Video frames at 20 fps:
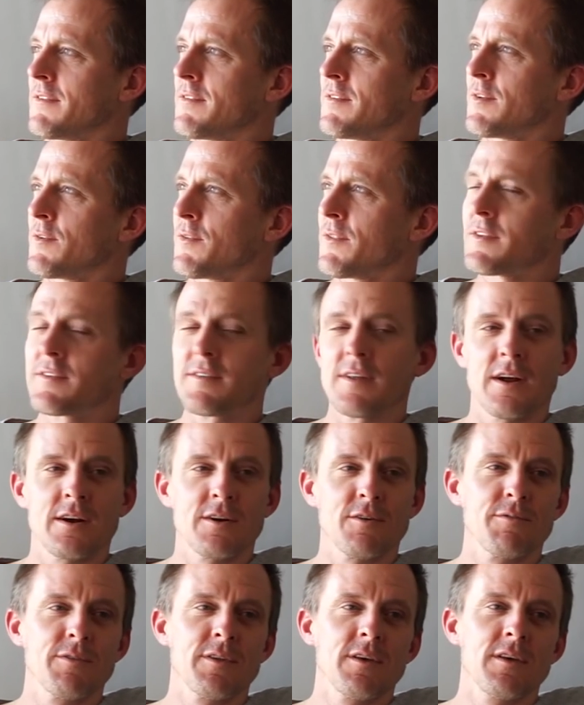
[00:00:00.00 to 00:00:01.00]
So the
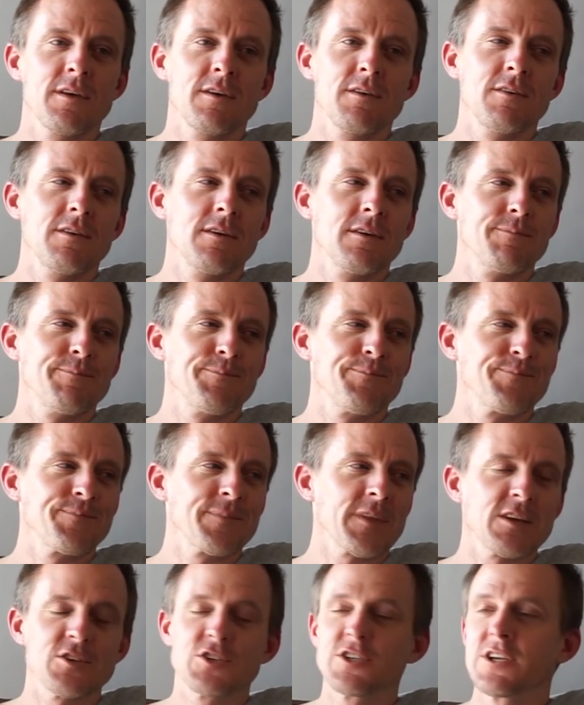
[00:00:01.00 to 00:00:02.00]
start of the
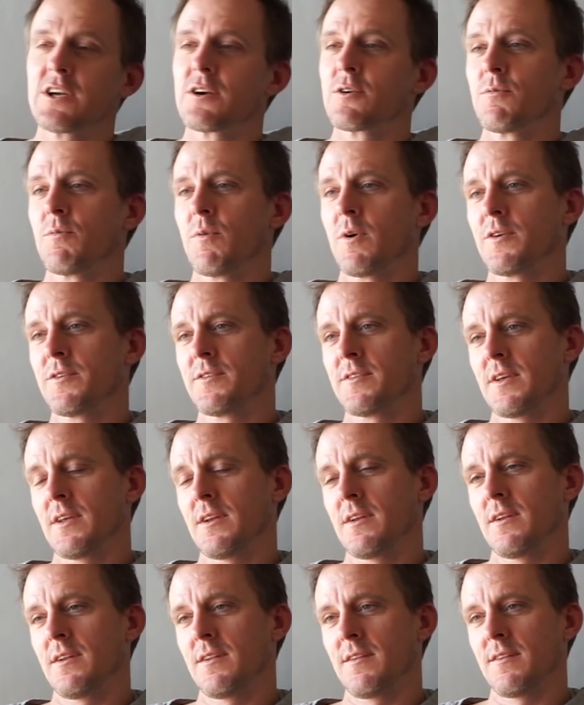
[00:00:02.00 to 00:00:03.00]
Giro was
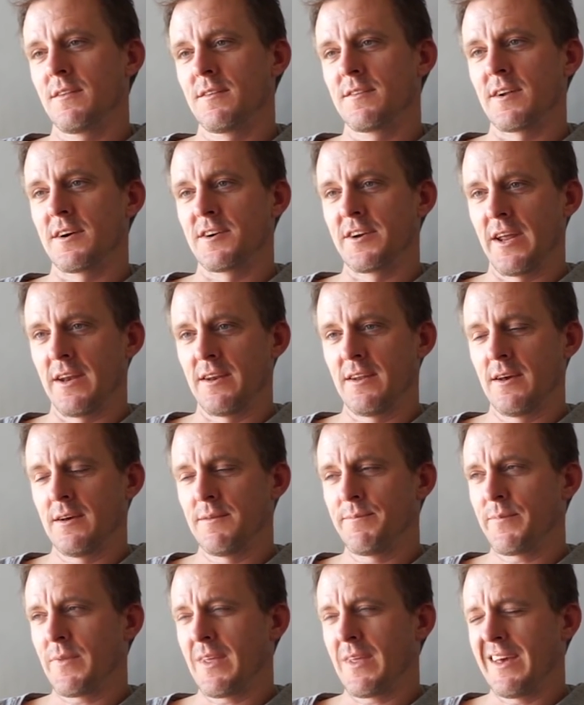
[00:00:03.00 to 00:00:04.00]
in
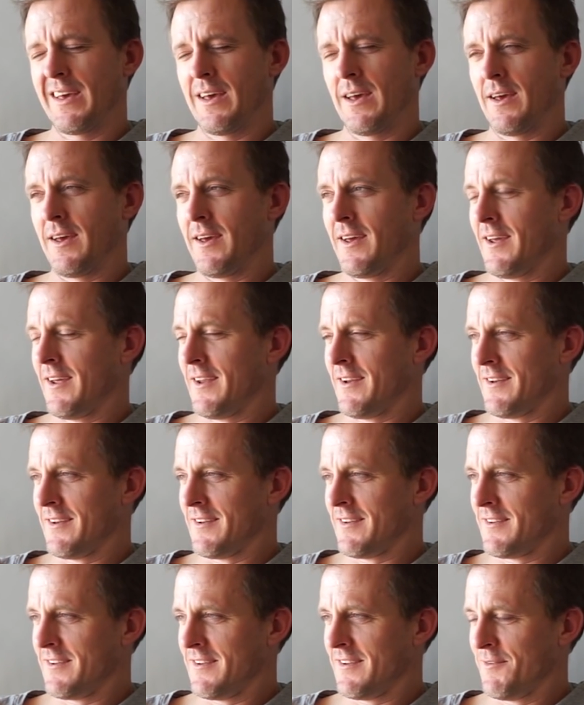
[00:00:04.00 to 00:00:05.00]
Sardinia,
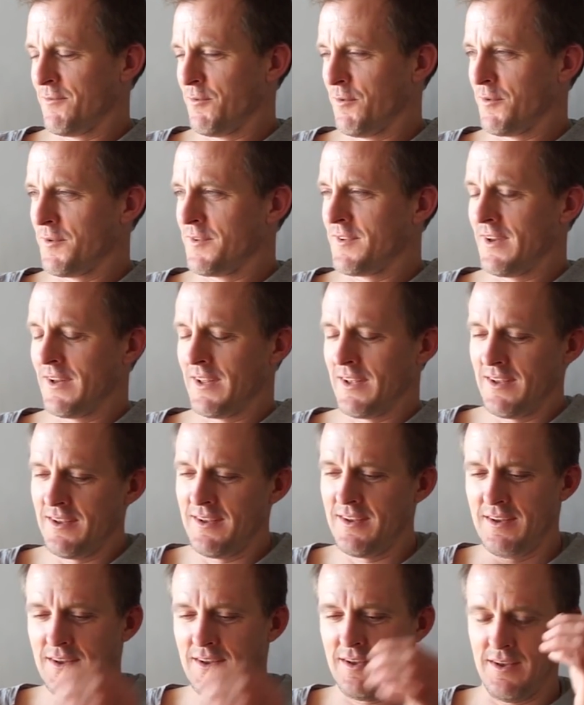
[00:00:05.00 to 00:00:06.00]
and we were
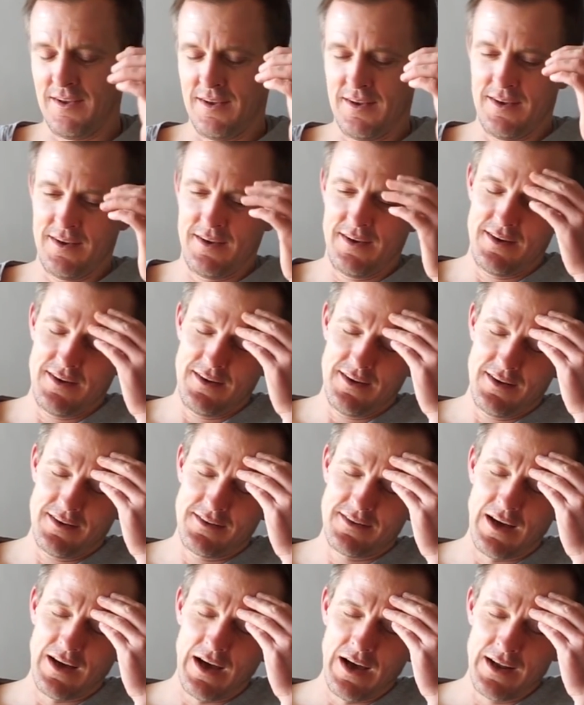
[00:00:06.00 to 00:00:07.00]
sitting
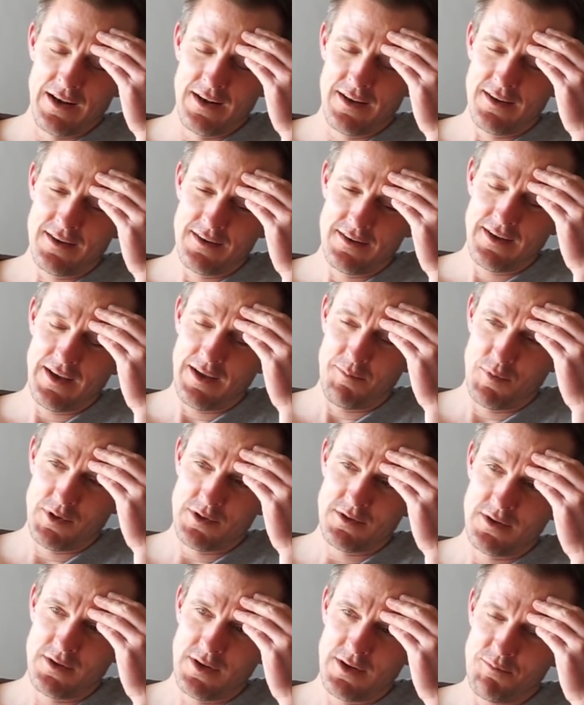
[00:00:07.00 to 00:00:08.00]
Tyler
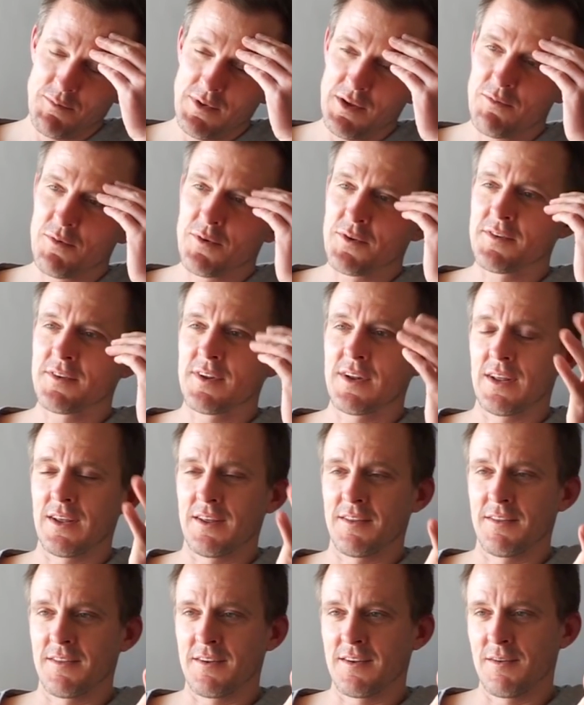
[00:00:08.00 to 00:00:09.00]
Hamilton and me were
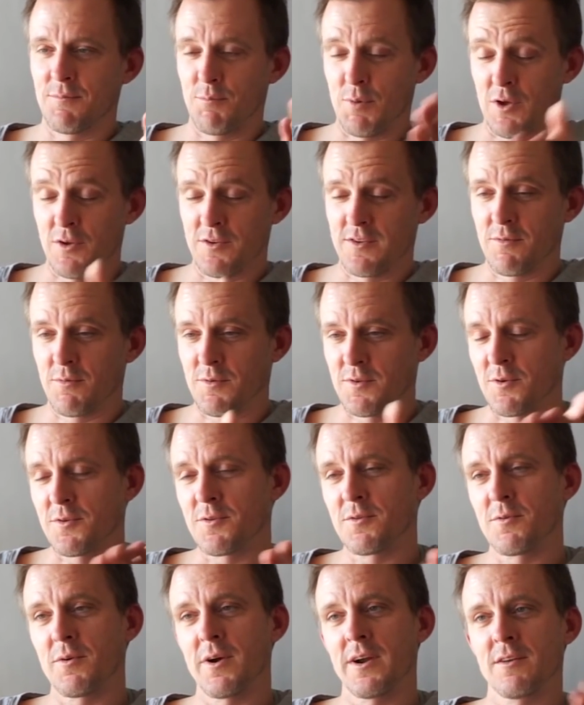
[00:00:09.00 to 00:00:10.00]
sitting in the, because he was
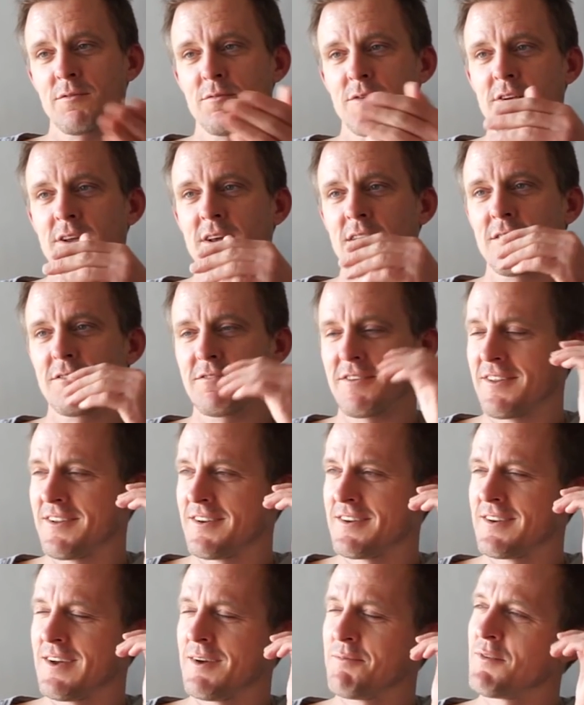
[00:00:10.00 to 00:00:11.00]
also riding for Tinkoff at
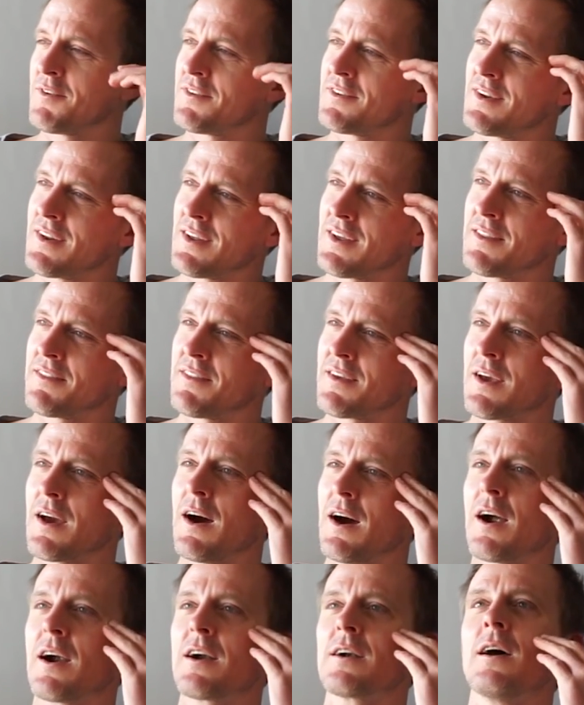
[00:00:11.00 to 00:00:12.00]
that time. We were sitting in the
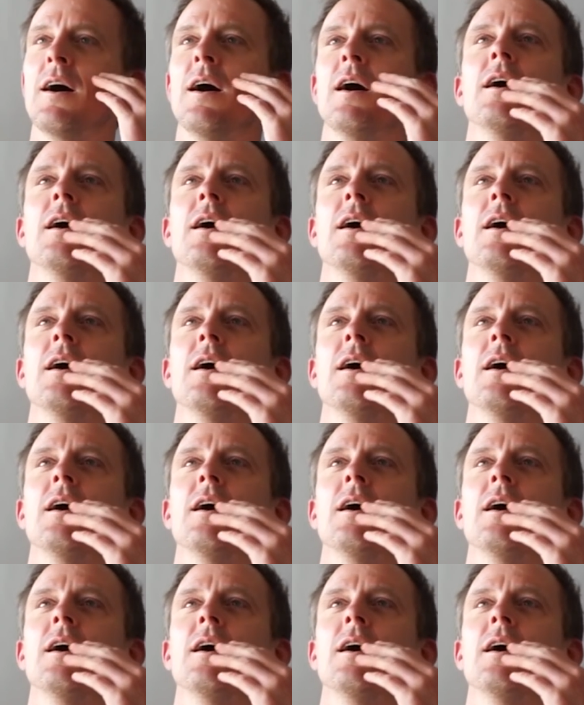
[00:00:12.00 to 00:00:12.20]
car,